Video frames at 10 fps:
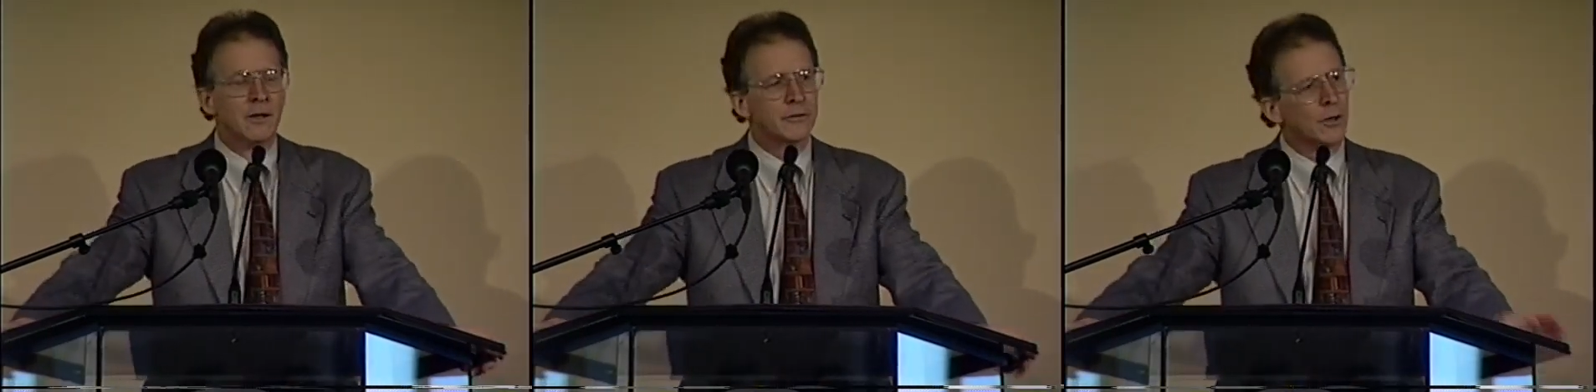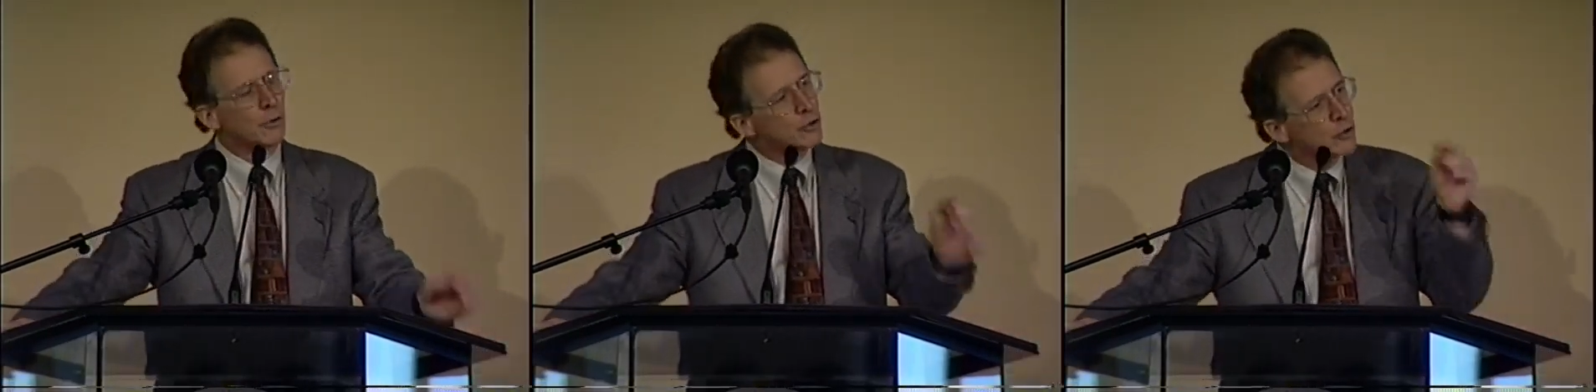
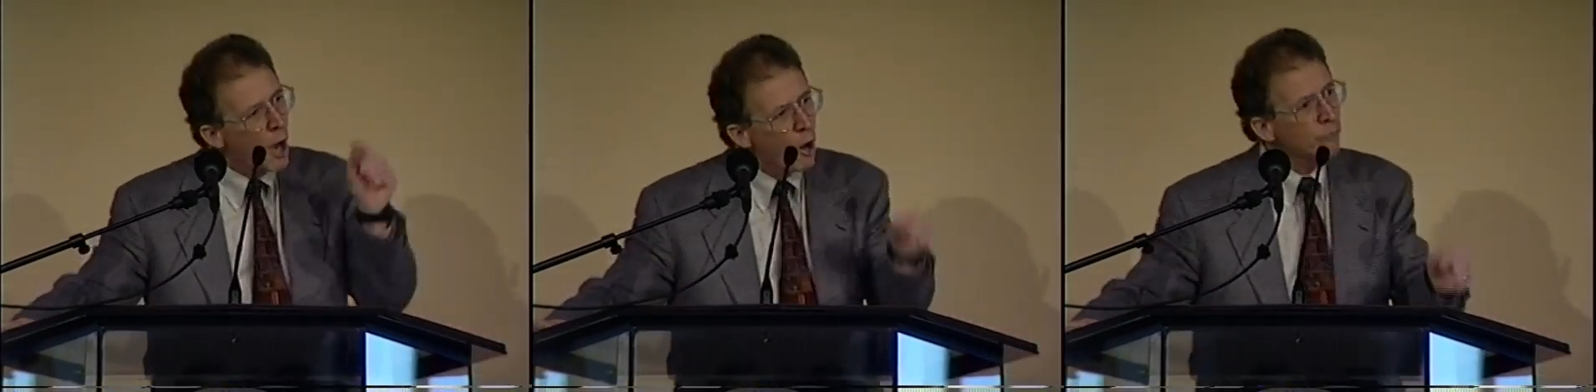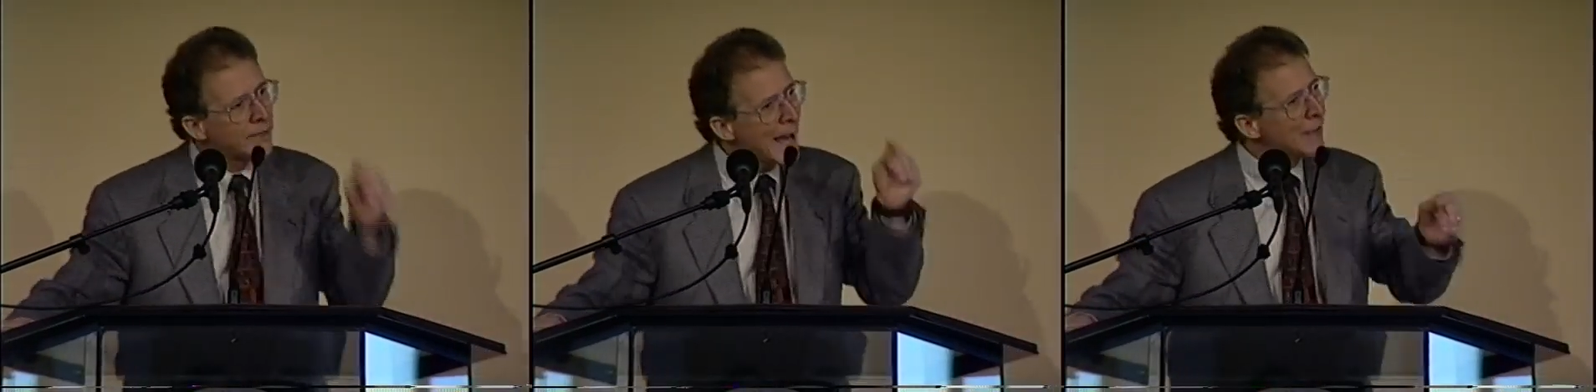So
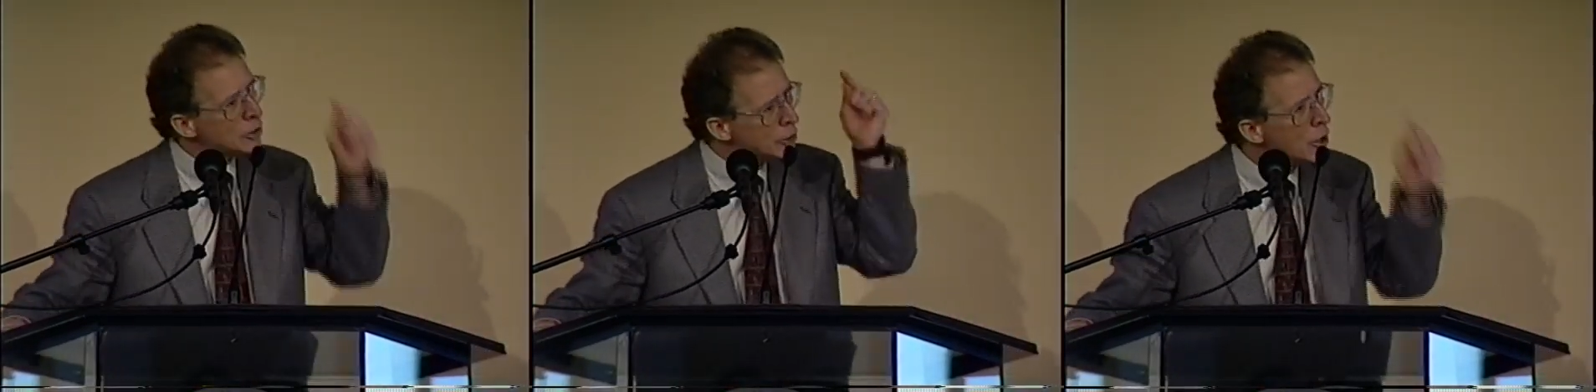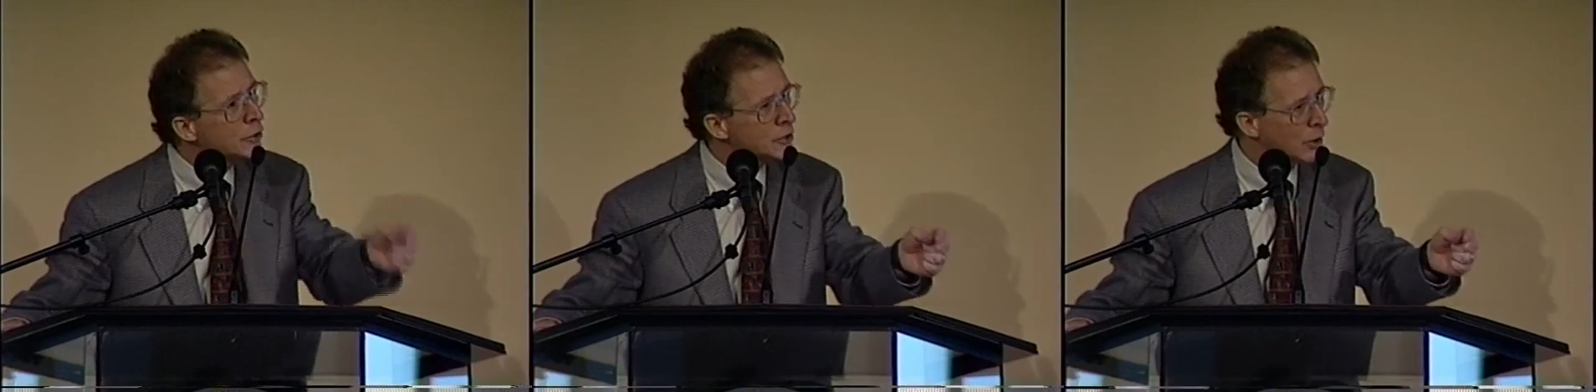don't get
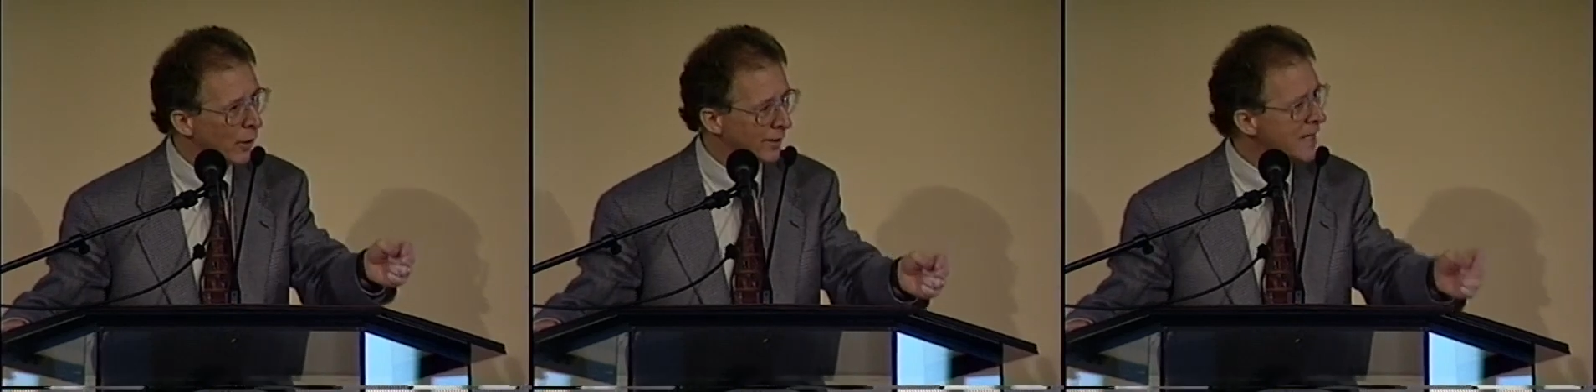used to it.